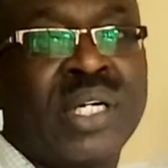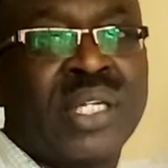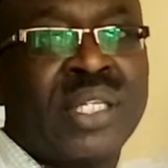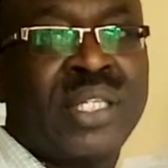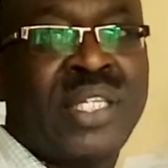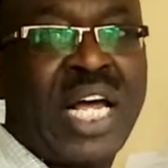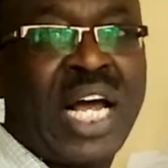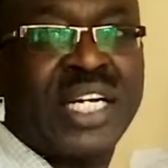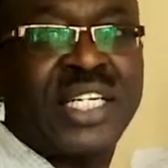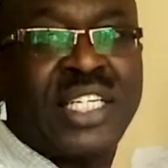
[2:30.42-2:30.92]

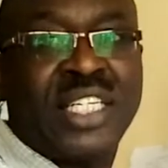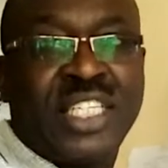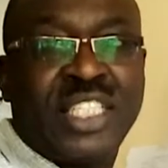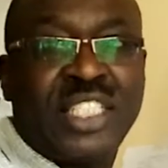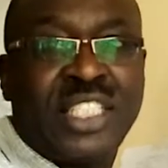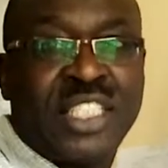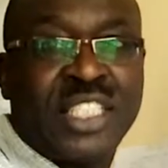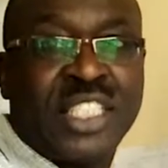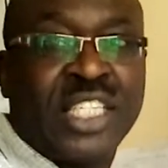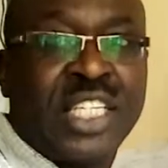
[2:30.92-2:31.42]
That
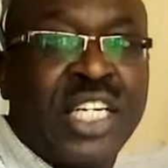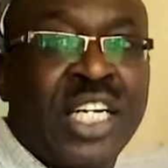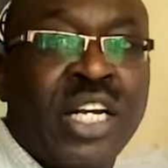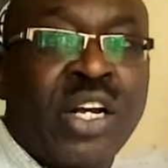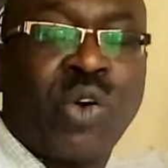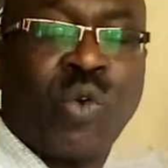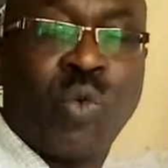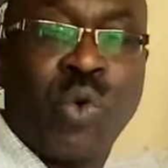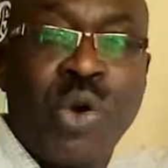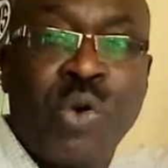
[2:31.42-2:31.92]
is,
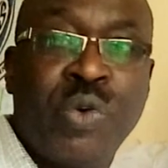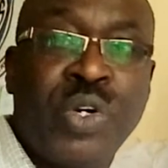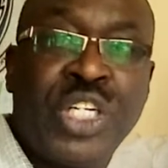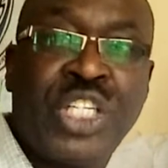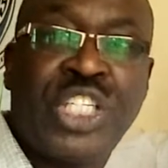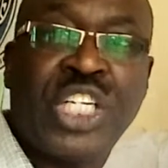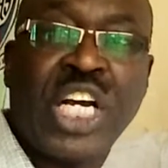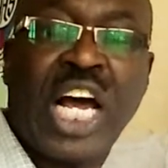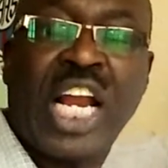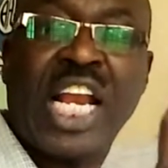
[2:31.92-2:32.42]
we
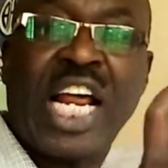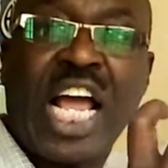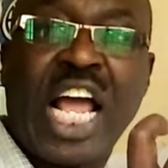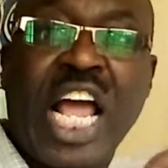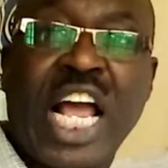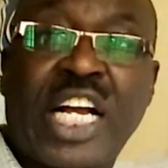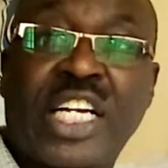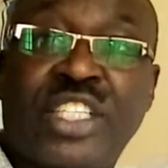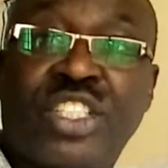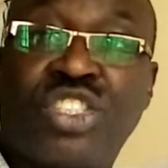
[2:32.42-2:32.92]
shall
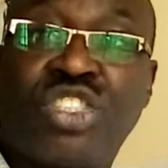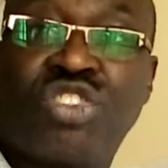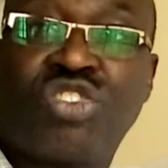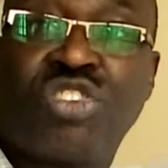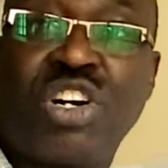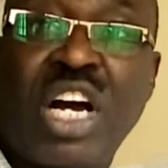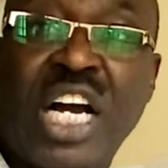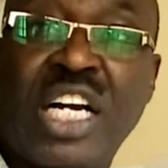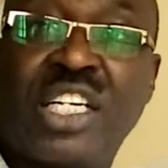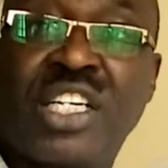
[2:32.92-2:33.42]

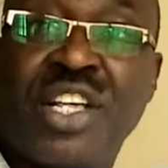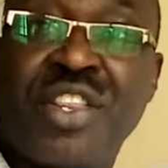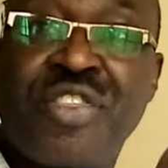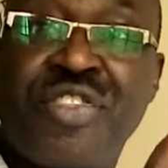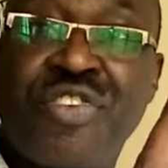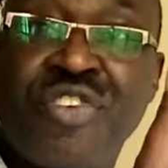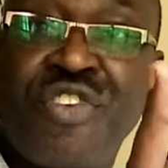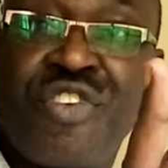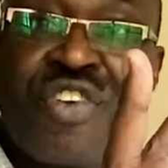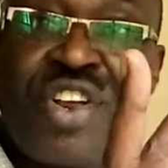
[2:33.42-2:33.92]
extract
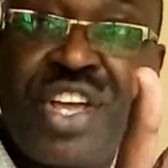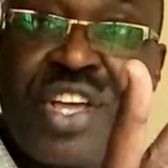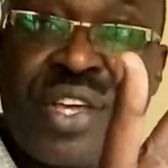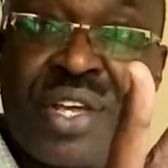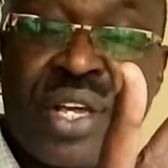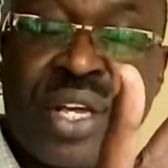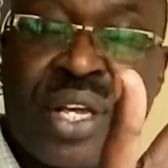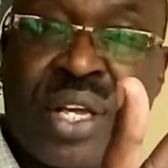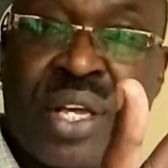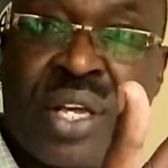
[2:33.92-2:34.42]
3
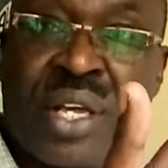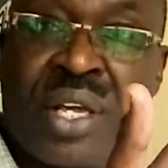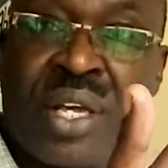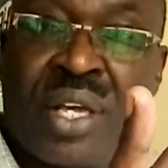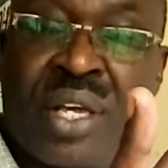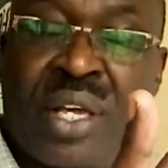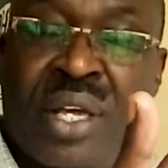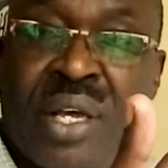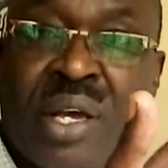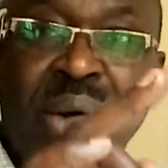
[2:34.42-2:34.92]

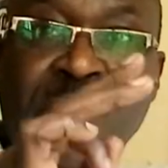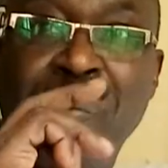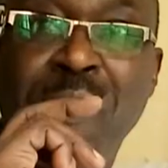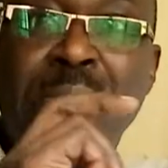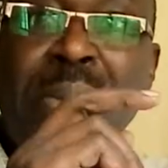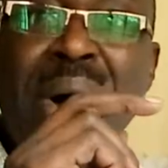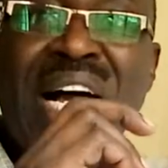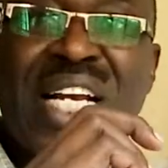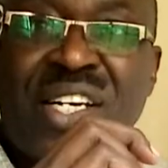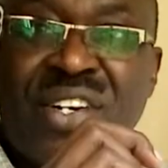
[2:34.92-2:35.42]

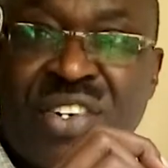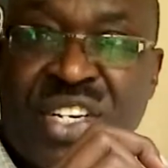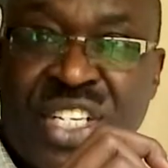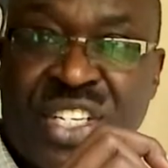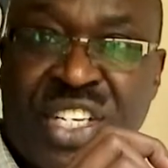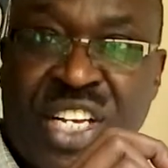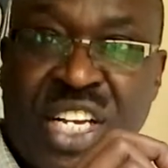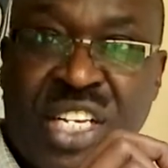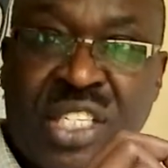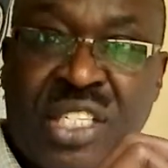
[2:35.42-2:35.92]

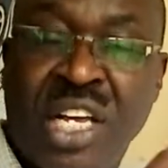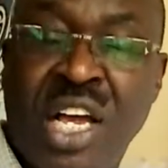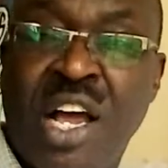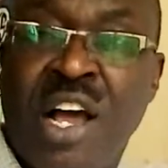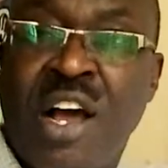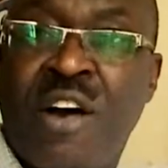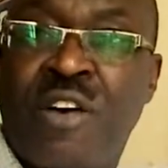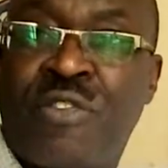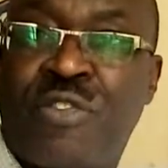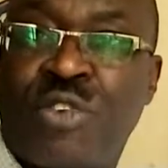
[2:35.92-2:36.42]
matrices
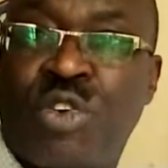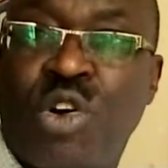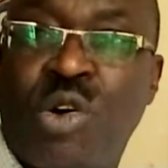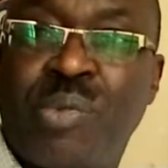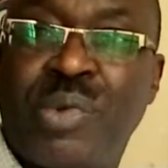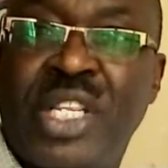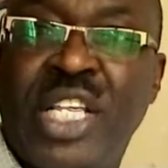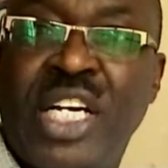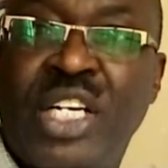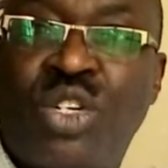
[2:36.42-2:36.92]

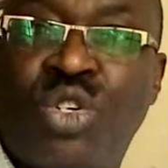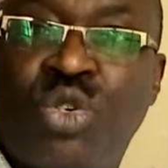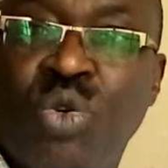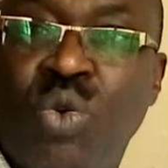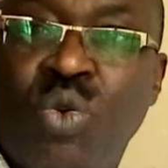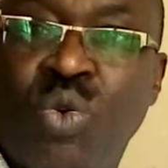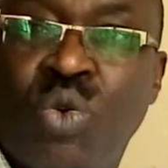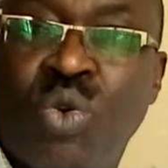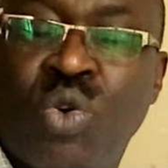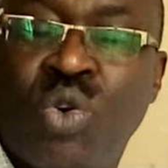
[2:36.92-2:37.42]
from the
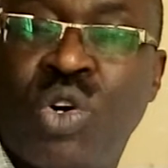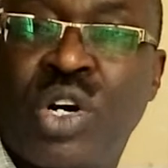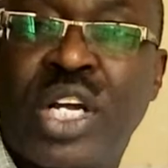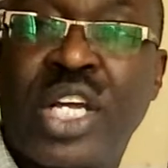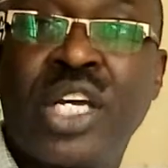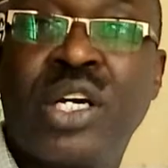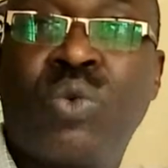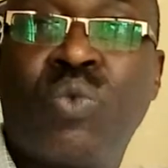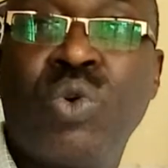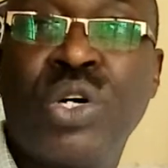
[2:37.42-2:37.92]
2
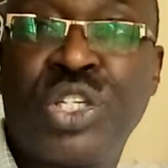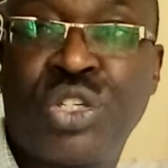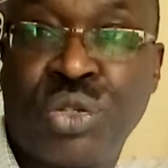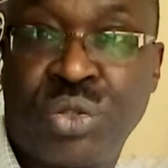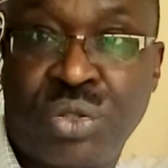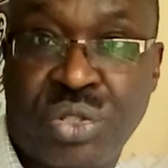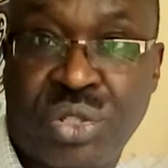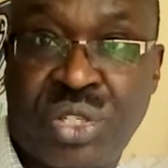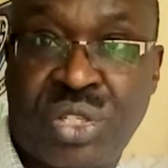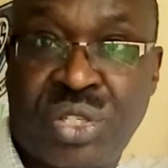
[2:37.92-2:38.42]

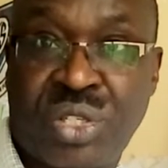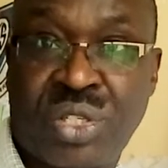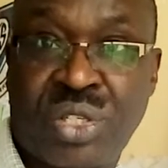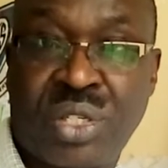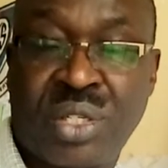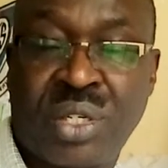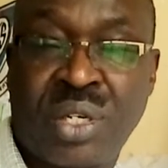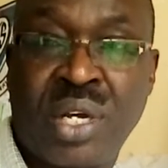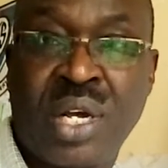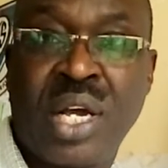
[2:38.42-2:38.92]
equations.
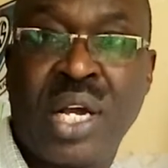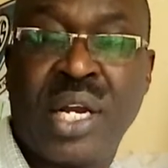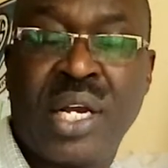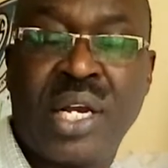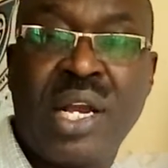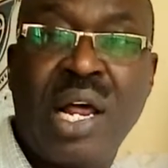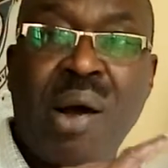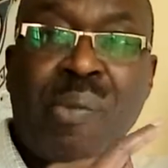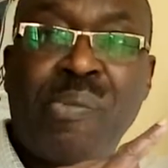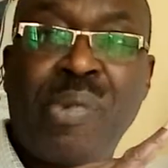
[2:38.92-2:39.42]

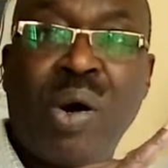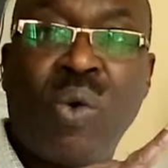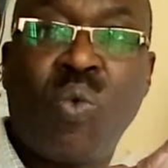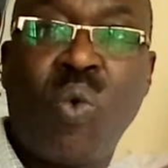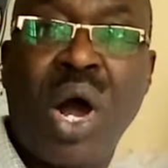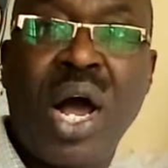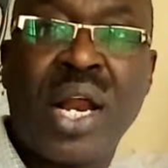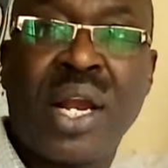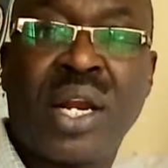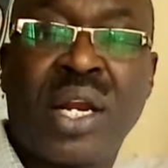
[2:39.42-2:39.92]
Number
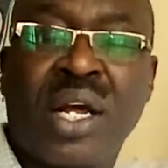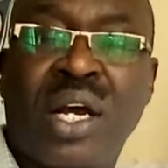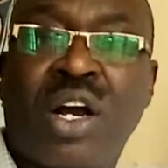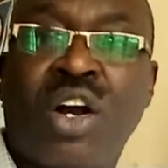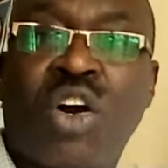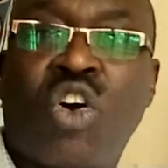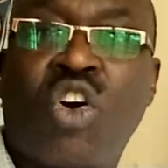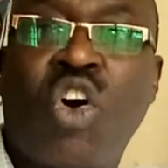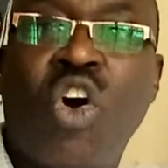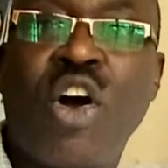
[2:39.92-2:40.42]
1,
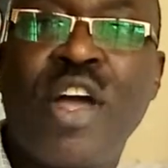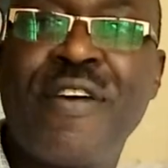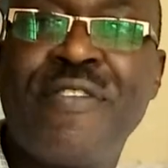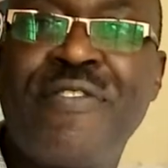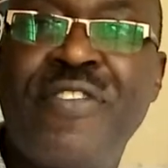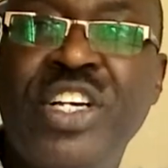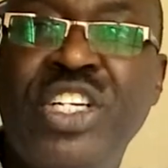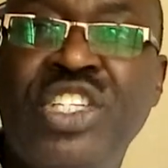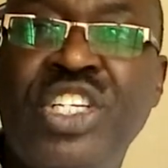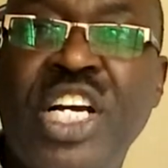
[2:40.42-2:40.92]

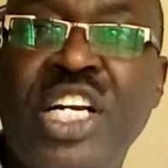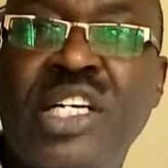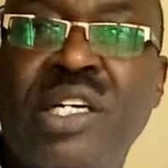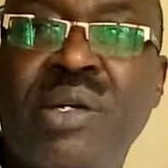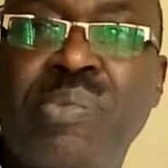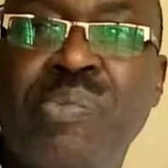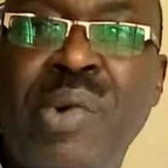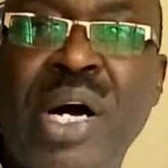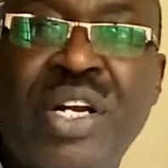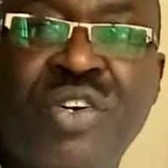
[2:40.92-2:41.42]
coefficient
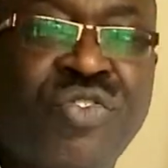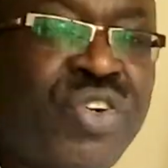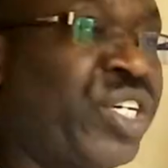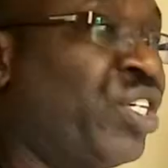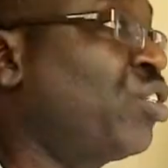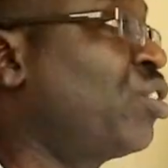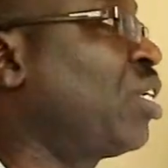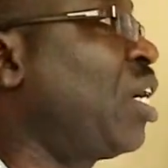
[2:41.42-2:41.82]
matrix.